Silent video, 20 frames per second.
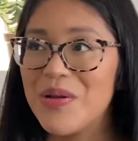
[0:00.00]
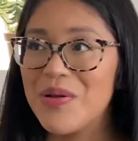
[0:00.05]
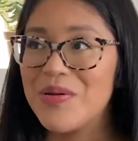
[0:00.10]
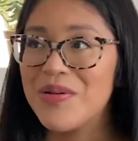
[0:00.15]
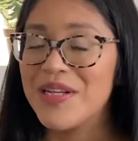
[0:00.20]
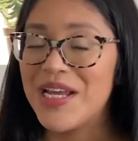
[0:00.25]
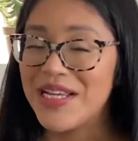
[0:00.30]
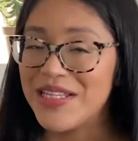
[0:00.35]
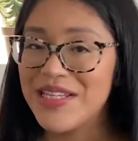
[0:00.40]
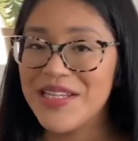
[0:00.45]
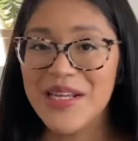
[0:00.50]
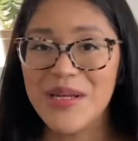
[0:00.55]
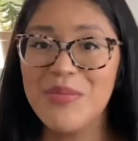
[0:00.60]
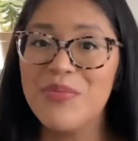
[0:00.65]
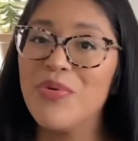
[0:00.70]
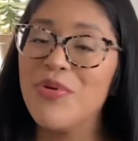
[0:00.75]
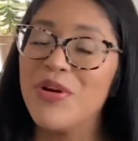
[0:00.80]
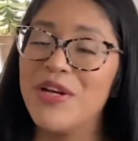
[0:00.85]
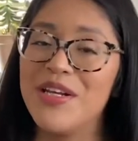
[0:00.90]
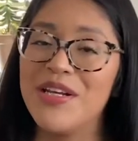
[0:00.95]

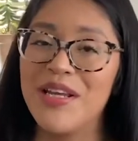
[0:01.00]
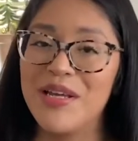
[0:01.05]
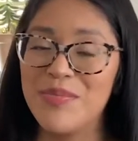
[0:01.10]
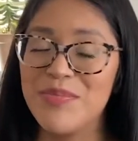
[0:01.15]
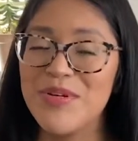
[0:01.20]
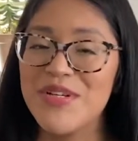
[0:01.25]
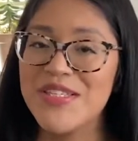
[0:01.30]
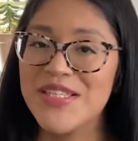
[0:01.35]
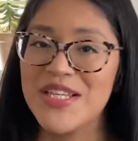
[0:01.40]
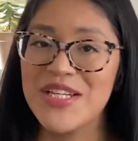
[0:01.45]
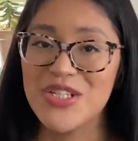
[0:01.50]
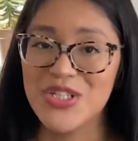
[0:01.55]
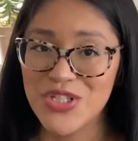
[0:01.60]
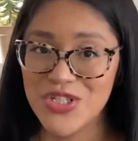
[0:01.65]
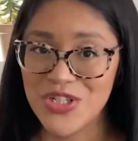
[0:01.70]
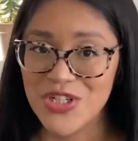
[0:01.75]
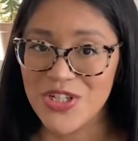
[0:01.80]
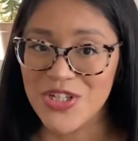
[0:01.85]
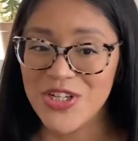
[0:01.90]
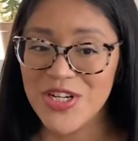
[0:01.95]
99.9%
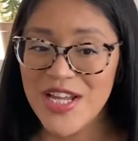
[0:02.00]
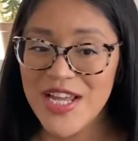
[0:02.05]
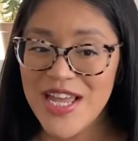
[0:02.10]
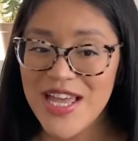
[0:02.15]
sure